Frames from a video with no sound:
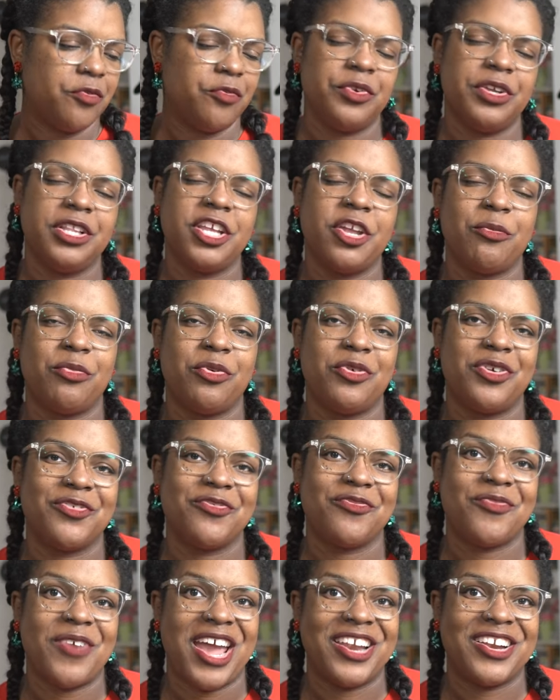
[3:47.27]
really
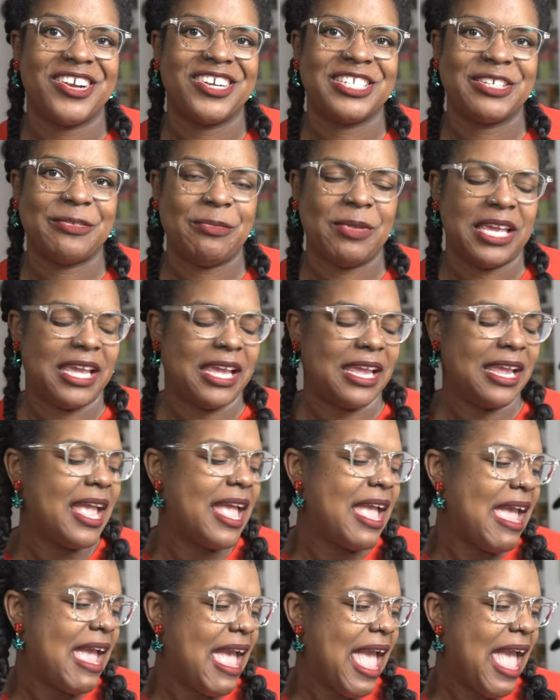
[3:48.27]
important writer to me.